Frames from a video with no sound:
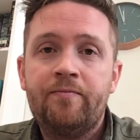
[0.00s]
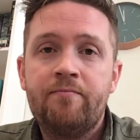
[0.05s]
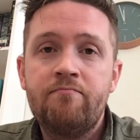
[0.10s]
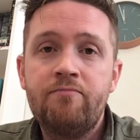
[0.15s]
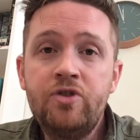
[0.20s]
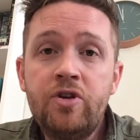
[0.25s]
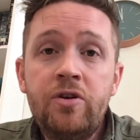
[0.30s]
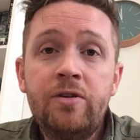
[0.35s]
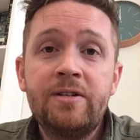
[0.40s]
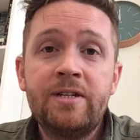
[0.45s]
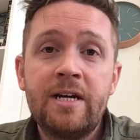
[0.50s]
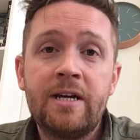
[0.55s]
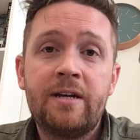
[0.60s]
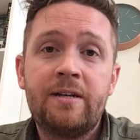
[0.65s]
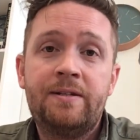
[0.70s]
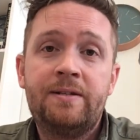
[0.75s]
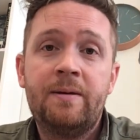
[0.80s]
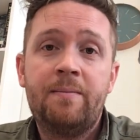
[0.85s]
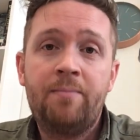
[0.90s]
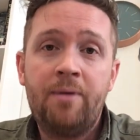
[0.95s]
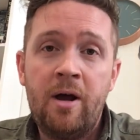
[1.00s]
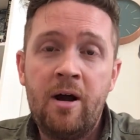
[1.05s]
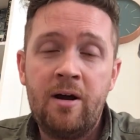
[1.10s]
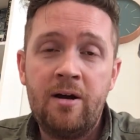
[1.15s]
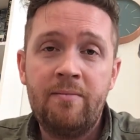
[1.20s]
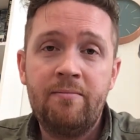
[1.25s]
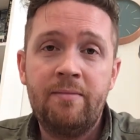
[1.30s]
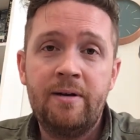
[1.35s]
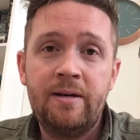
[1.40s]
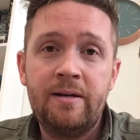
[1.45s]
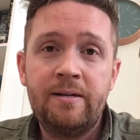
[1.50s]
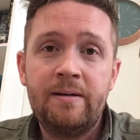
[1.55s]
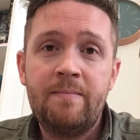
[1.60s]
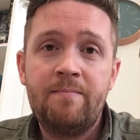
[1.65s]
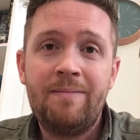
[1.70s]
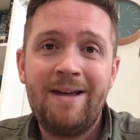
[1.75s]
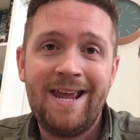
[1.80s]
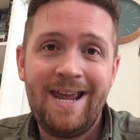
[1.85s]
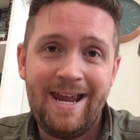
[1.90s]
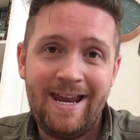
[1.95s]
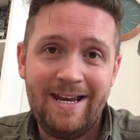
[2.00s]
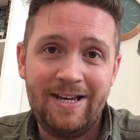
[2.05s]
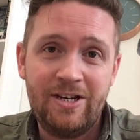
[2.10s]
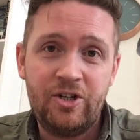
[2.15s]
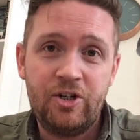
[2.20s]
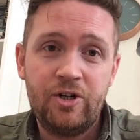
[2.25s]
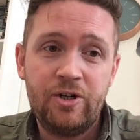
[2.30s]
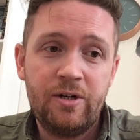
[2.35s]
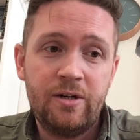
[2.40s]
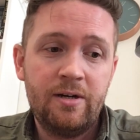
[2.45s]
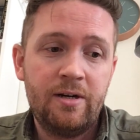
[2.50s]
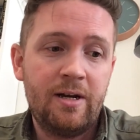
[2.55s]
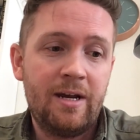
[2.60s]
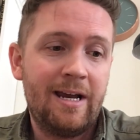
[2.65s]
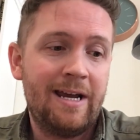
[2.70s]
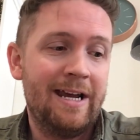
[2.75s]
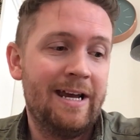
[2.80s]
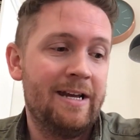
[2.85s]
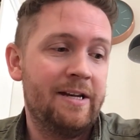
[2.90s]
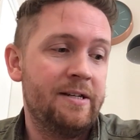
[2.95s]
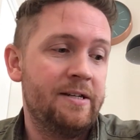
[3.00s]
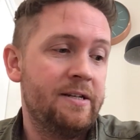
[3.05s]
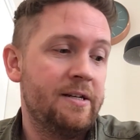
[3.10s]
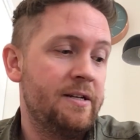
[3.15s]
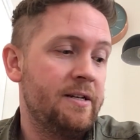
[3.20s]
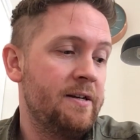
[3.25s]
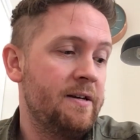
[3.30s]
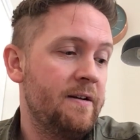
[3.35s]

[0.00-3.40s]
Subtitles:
Music Department page and